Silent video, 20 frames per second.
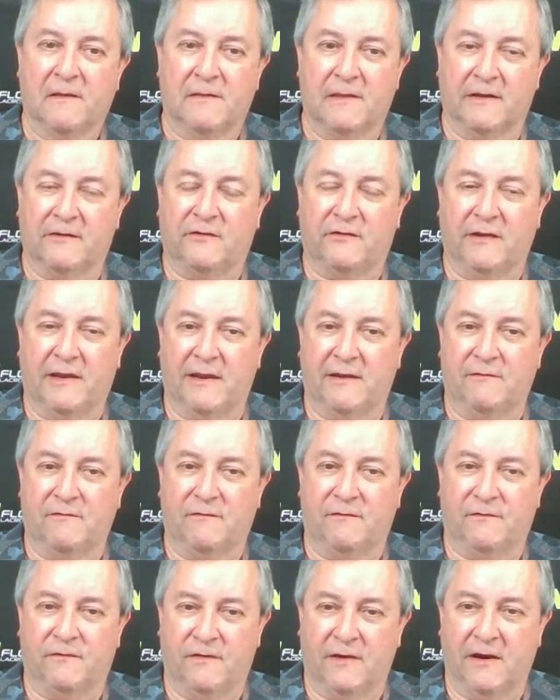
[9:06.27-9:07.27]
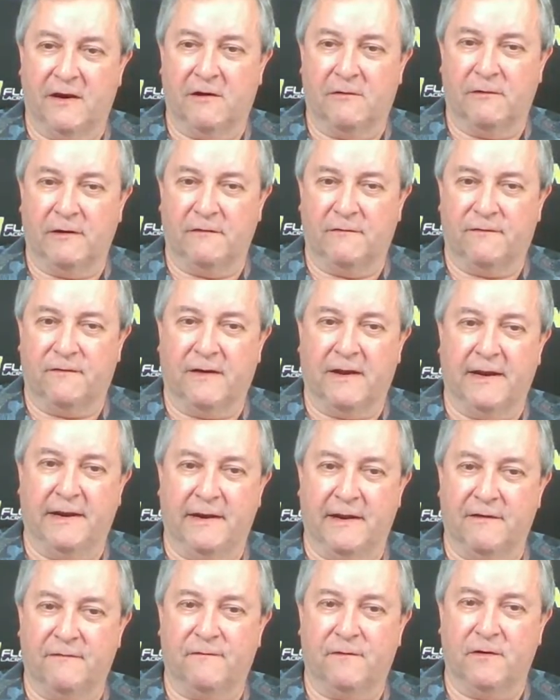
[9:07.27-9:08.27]
That's a very
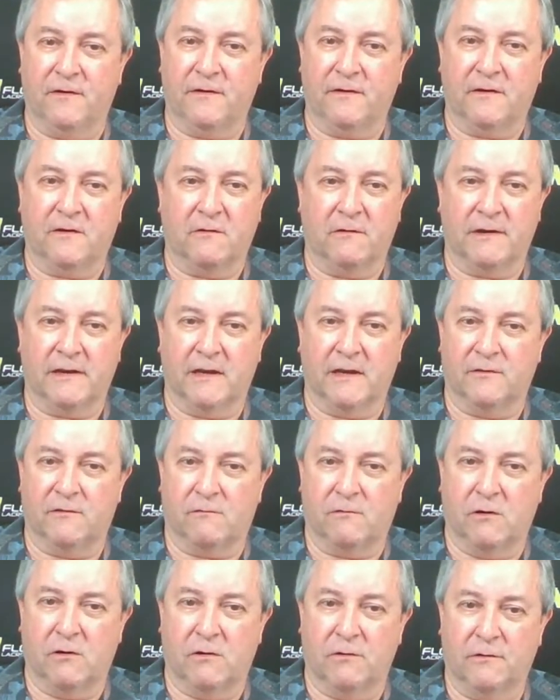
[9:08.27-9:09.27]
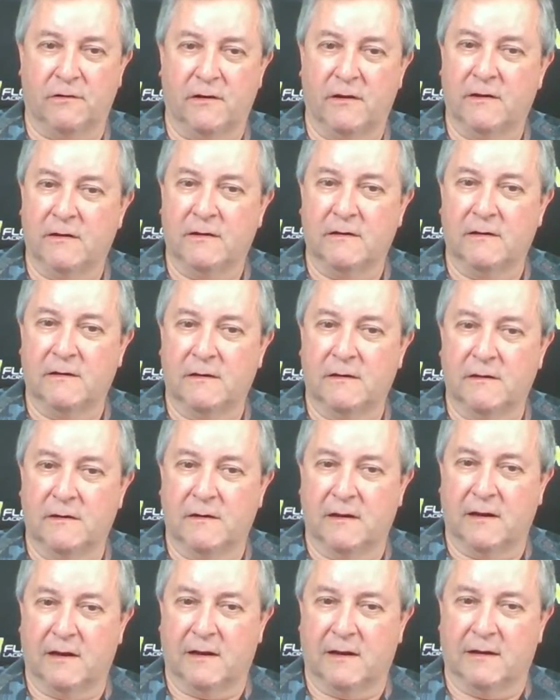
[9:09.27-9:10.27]
fine effort going on the road
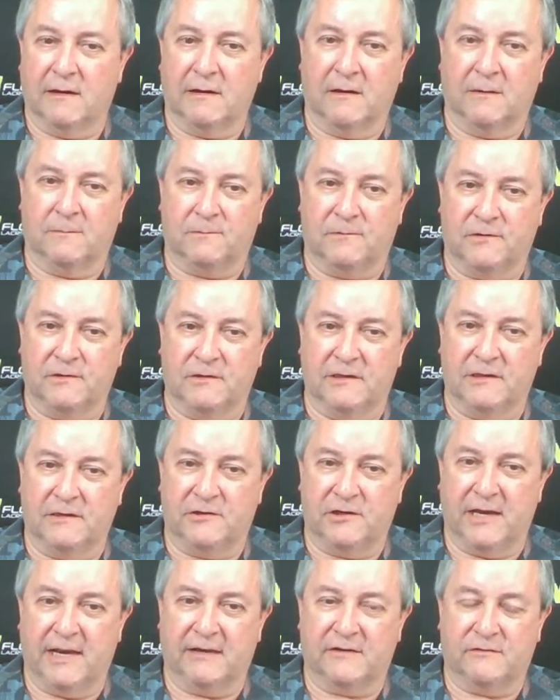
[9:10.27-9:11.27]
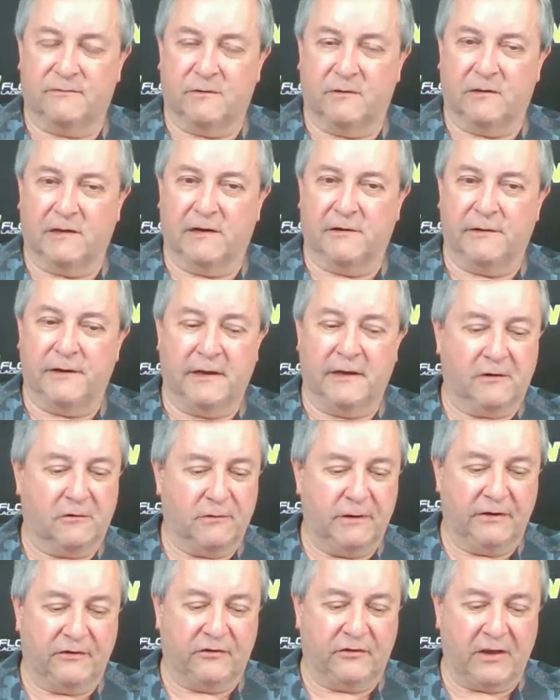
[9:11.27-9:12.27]
up to the Jacksonville area.
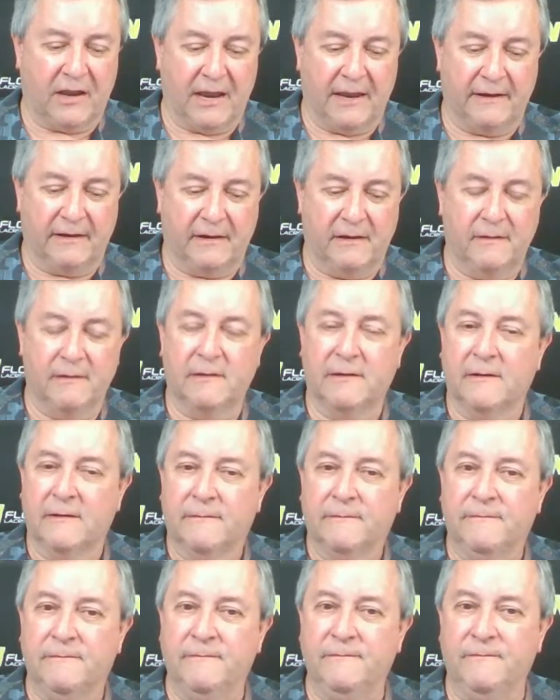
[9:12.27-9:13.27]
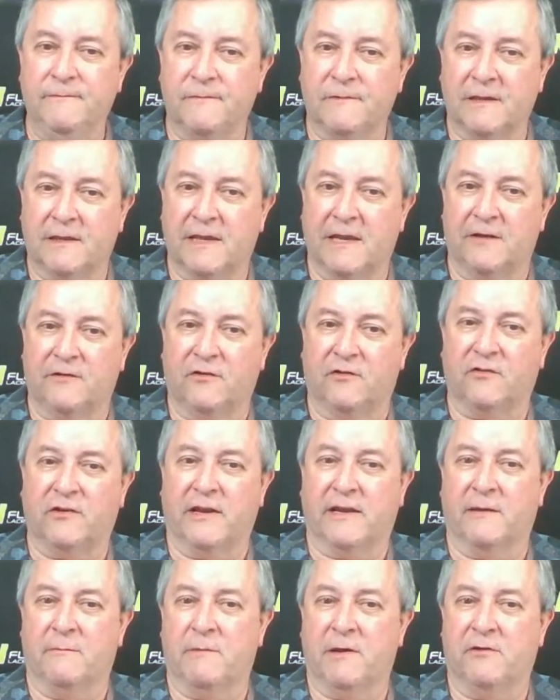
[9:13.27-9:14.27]
Creekside, again, just
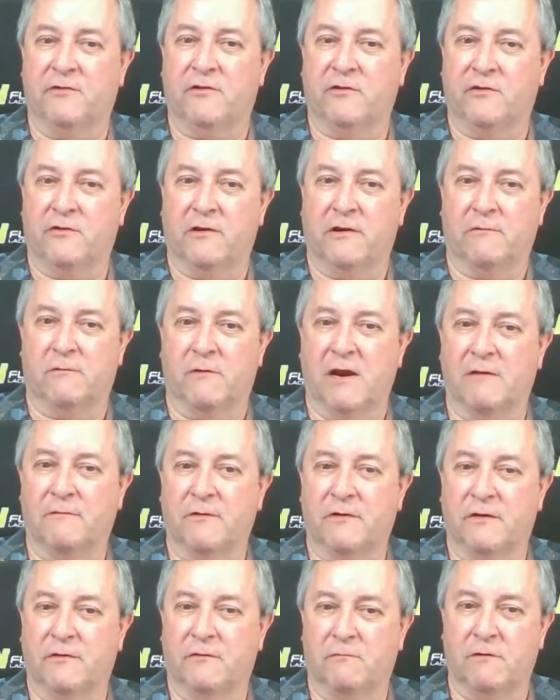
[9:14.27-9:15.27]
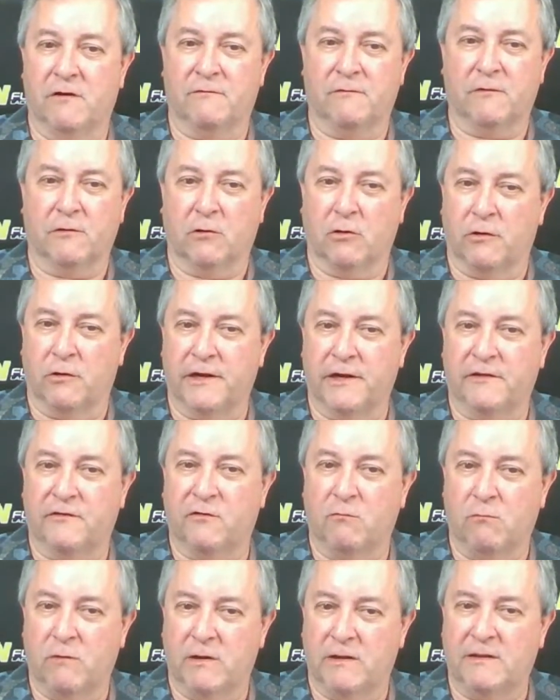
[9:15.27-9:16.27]
like I mentioned during Rivalry of the River, learning
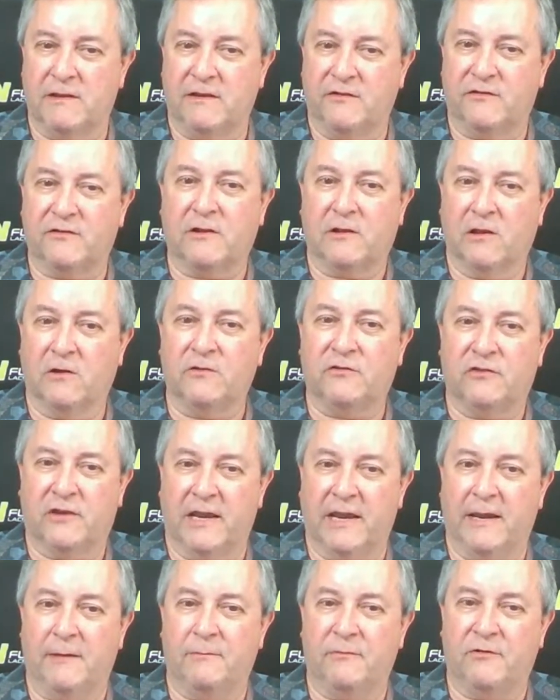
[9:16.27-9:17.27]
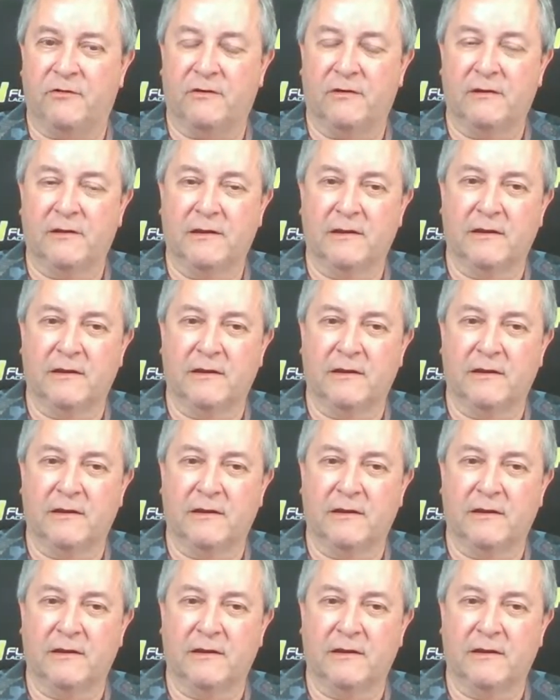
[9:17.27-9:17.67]
to win these close games,